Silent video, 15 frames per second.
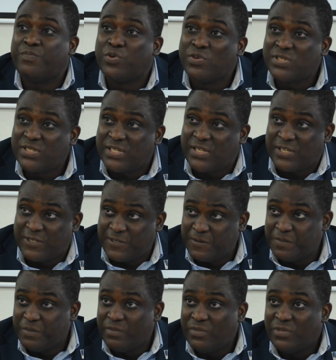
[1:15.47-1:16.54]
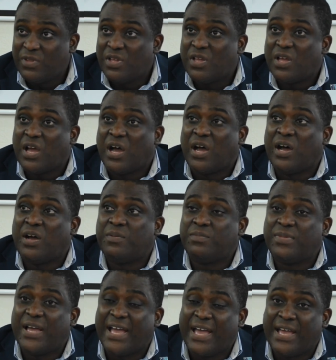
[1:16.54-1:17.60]
posted this.
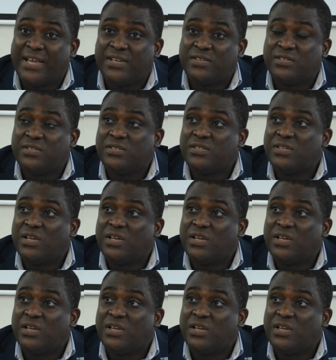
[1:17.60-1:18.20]
And